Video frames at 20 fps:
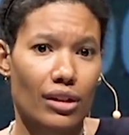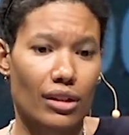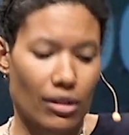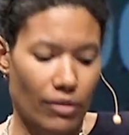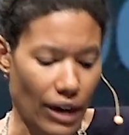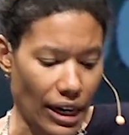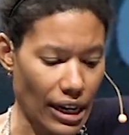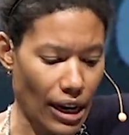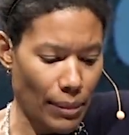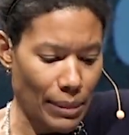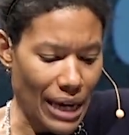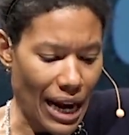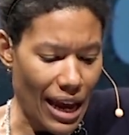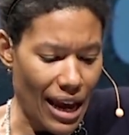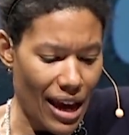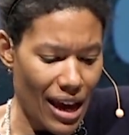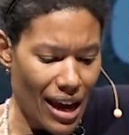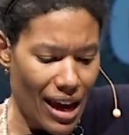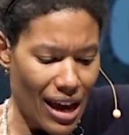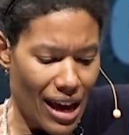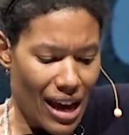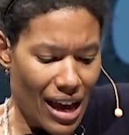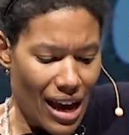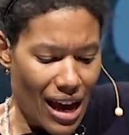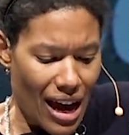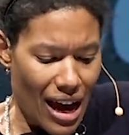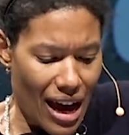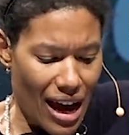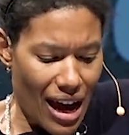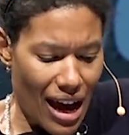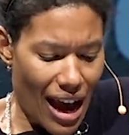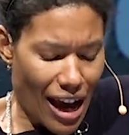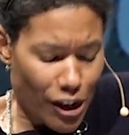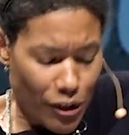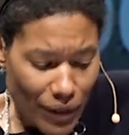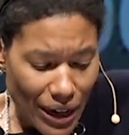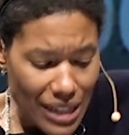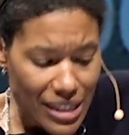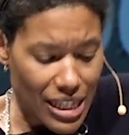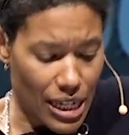right? I mean, I
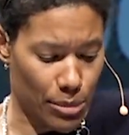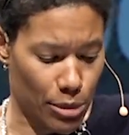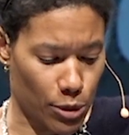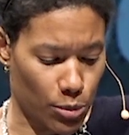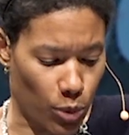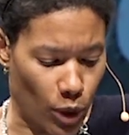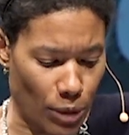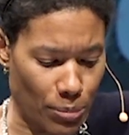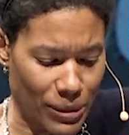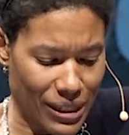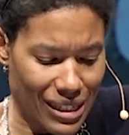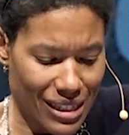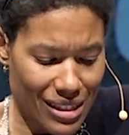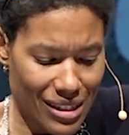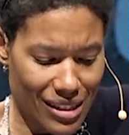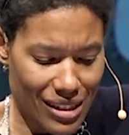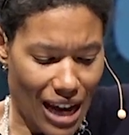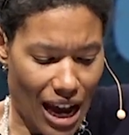granted him his point because